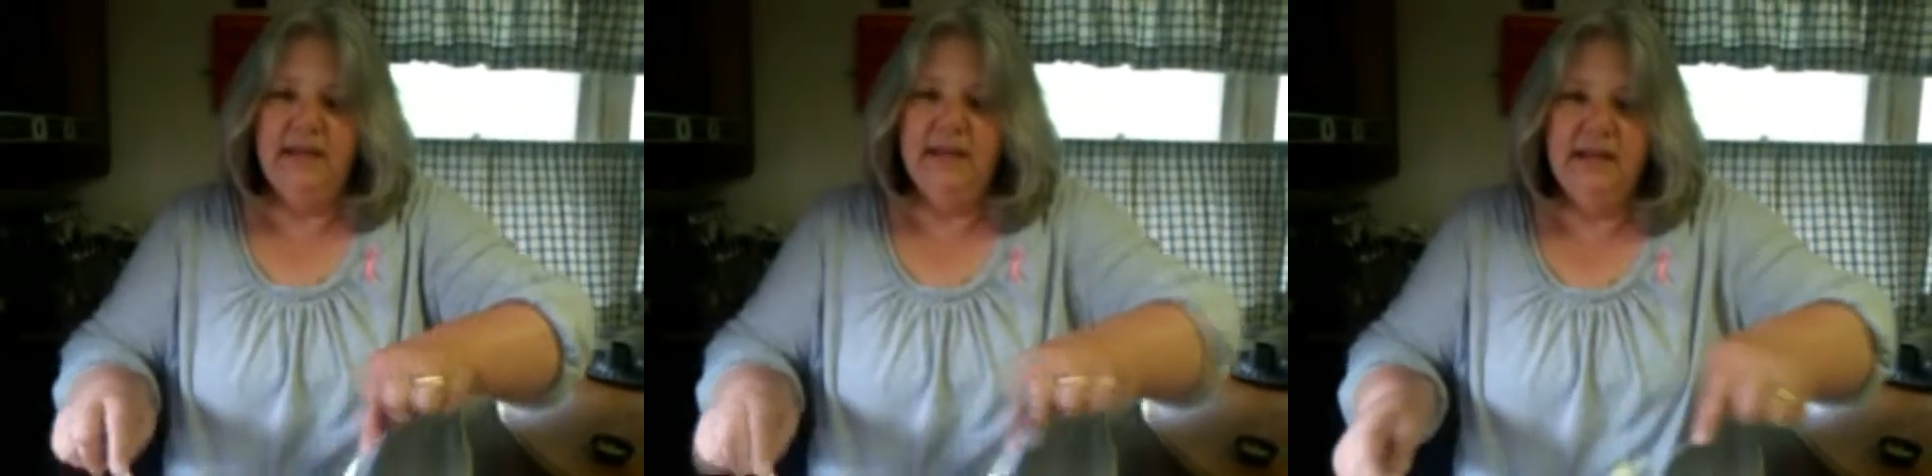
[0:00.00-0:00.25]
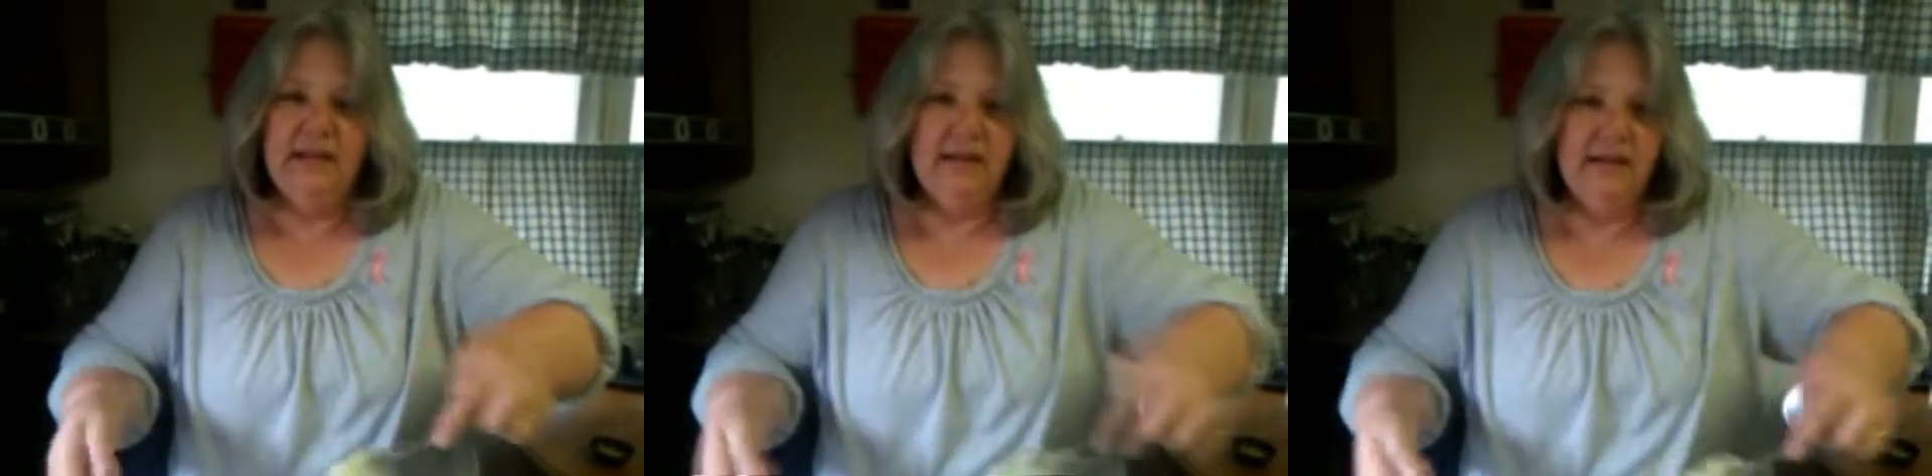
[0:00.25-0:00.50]

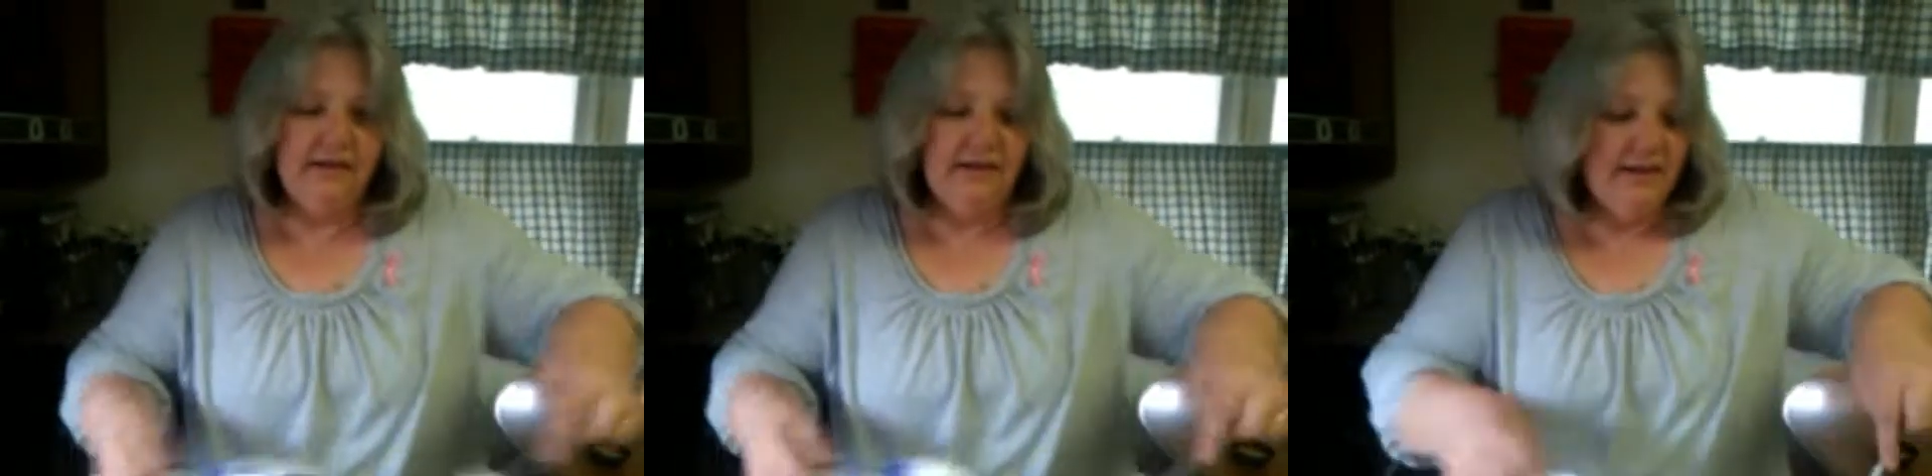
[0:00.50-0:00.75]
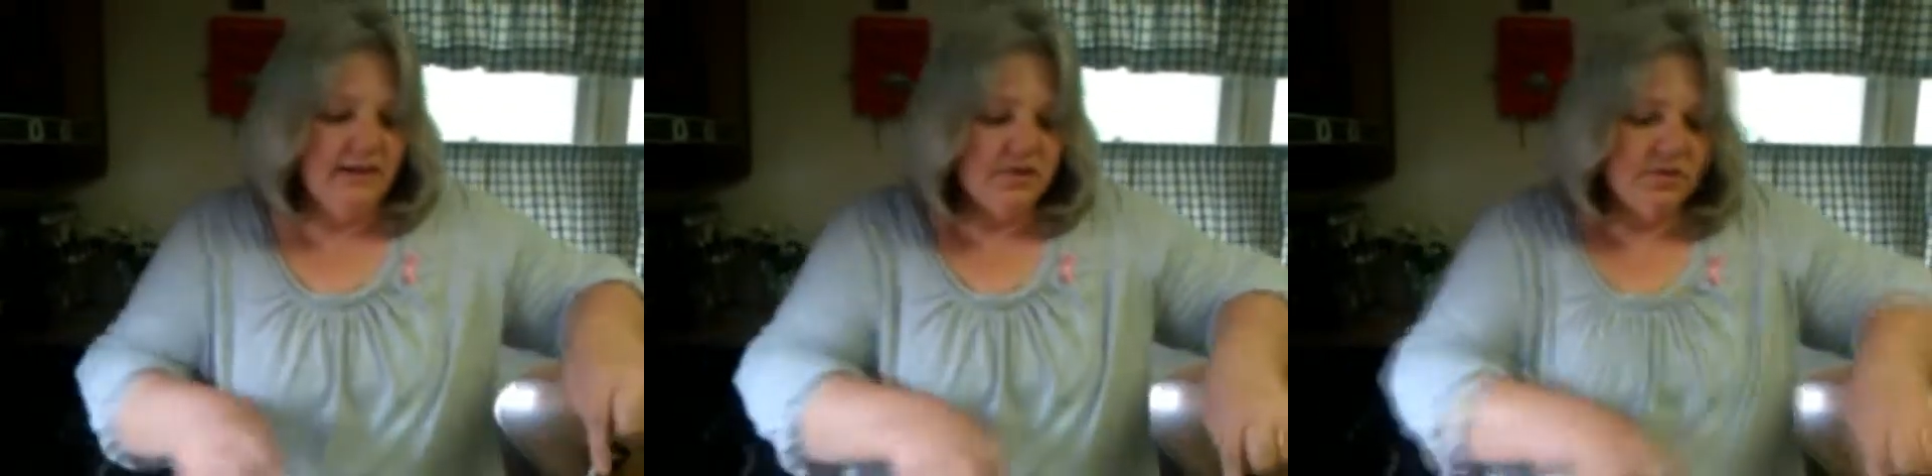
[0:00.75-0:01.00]
any kind
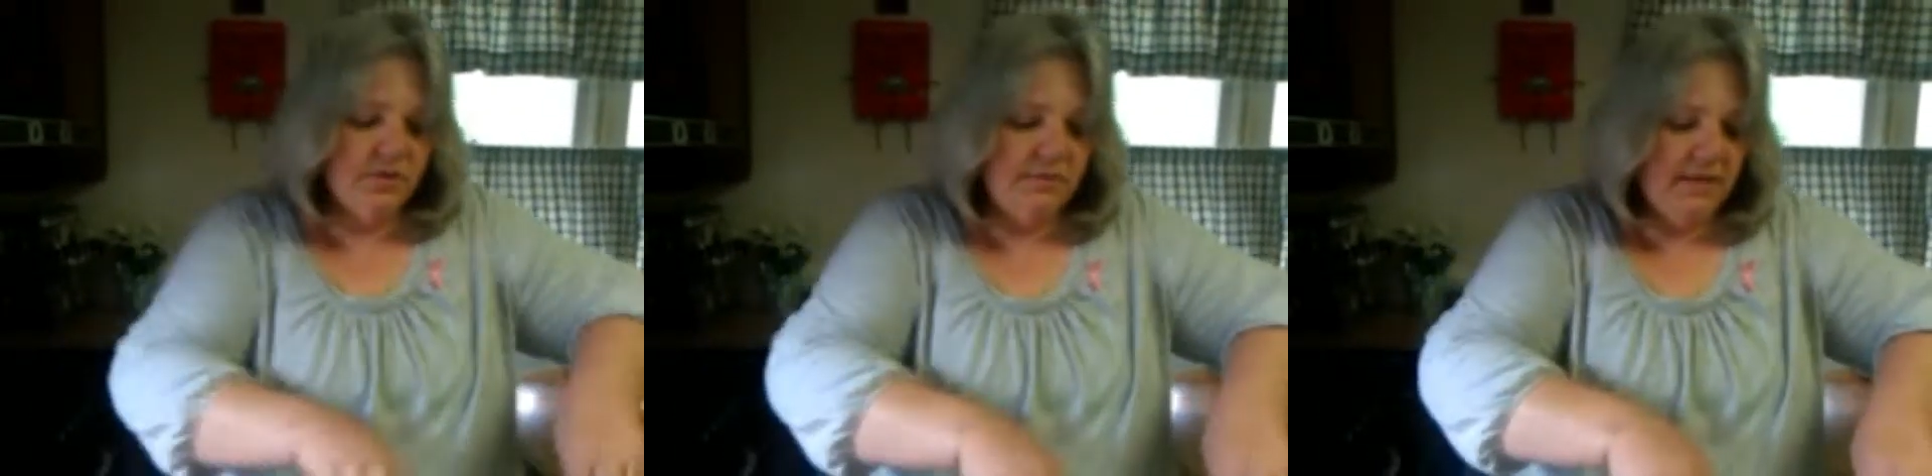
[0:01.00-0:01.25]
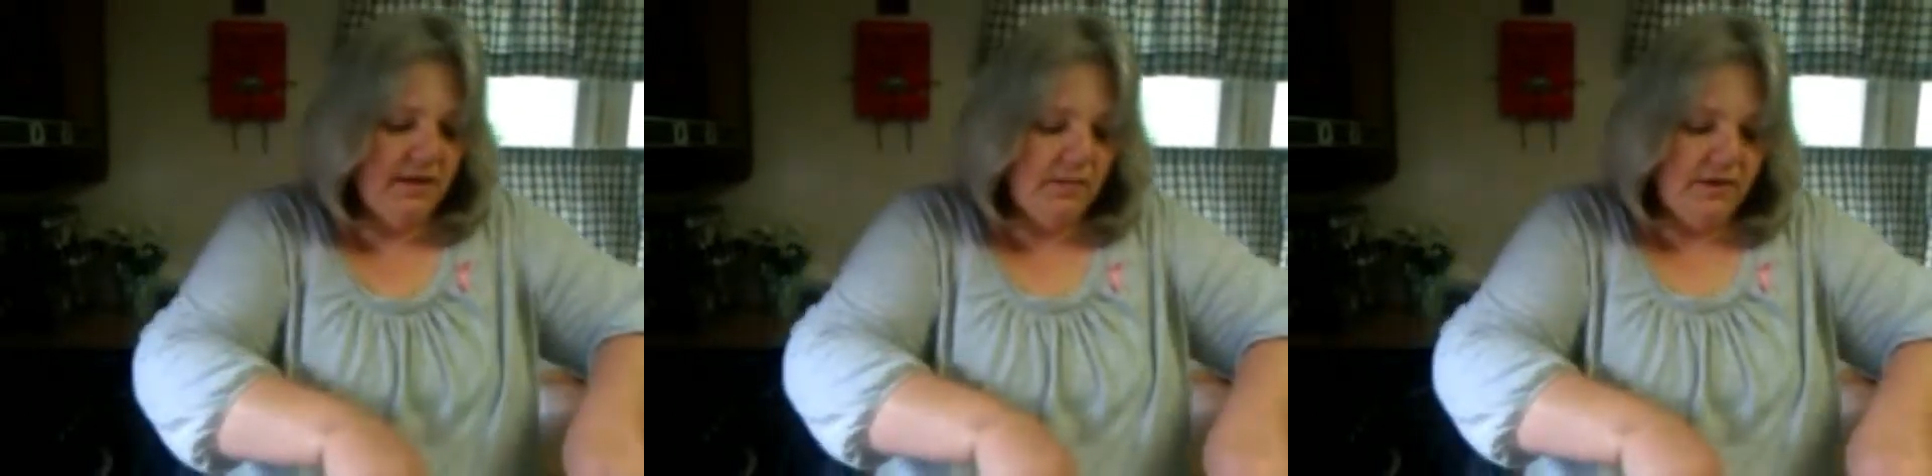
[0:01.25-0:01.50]
of ice
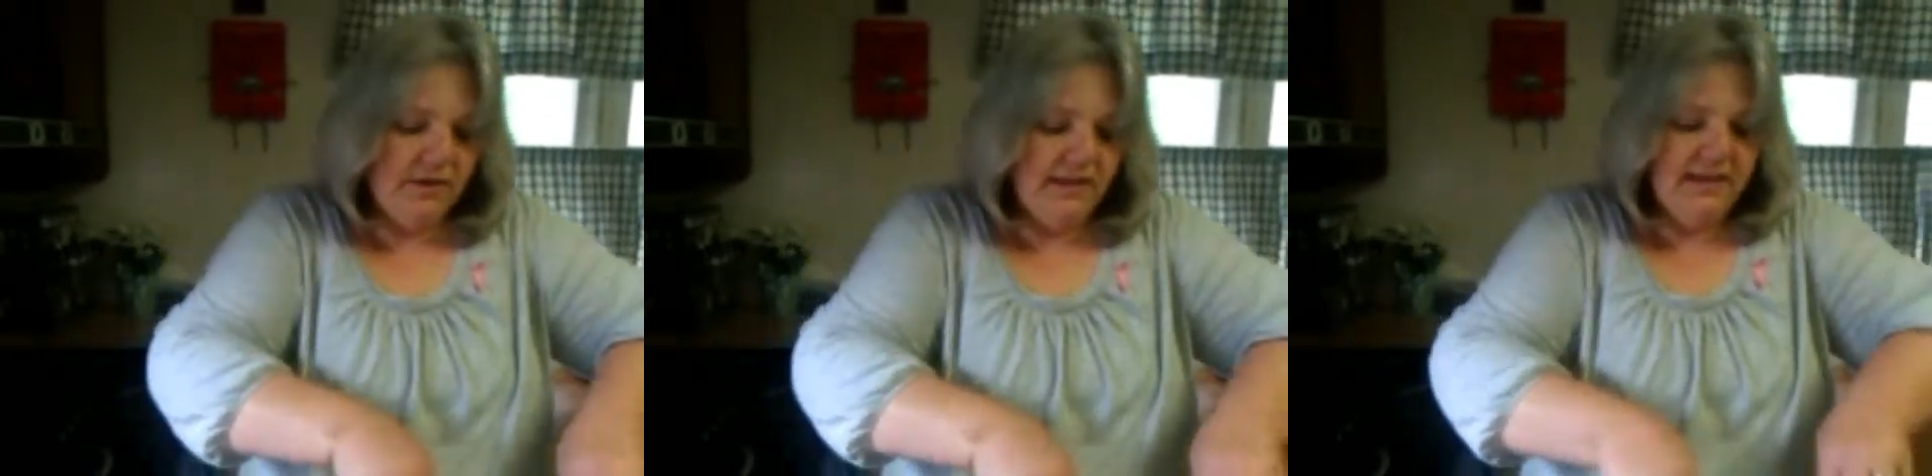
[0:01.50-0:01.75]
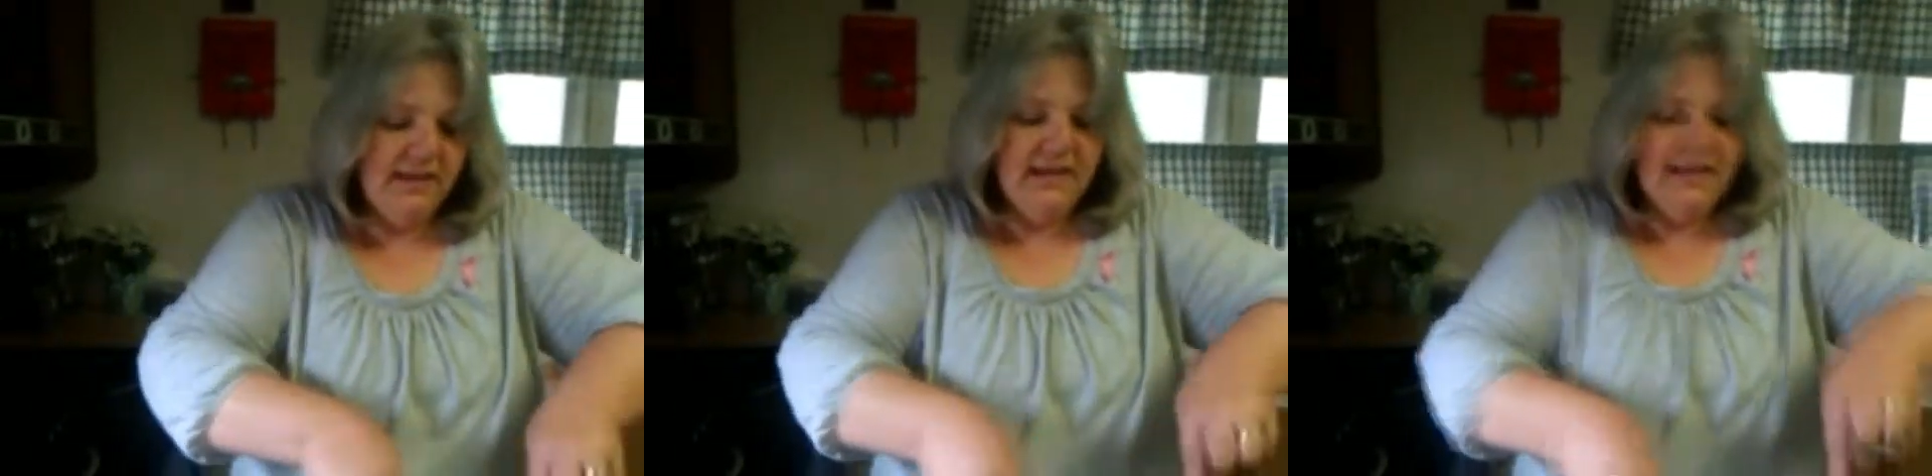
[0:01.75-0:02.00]
cream they
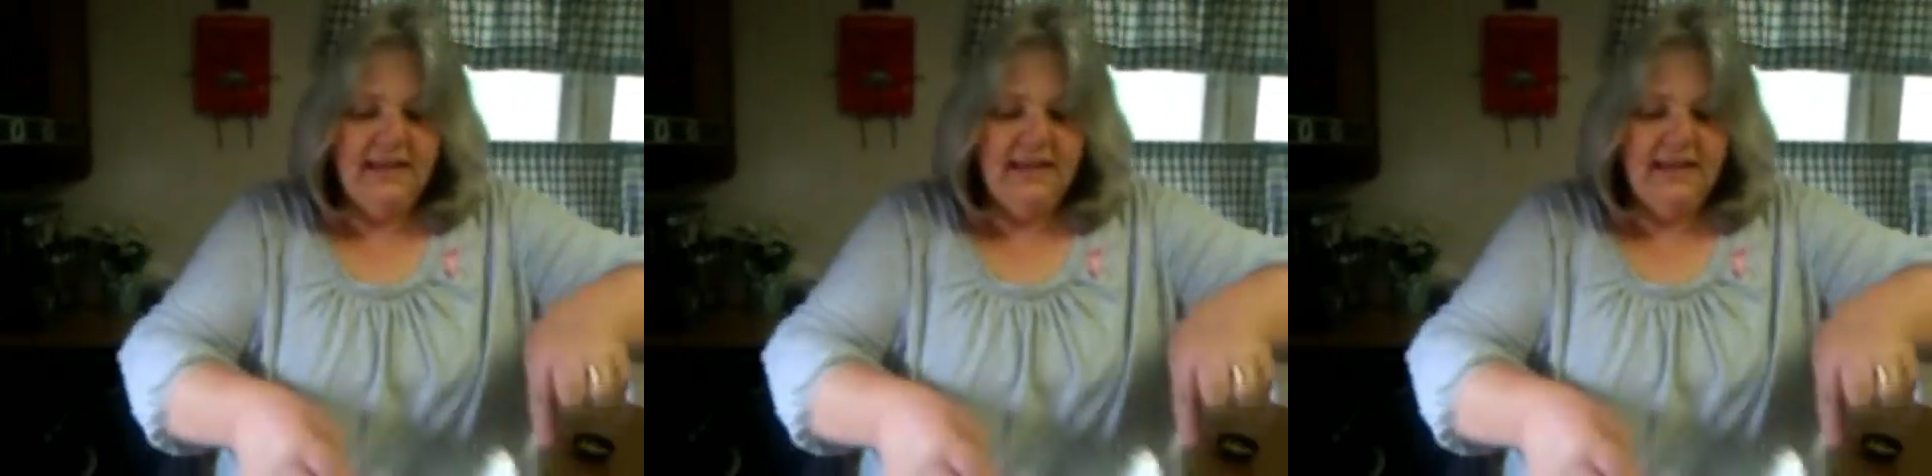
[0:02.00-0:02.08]
wanted,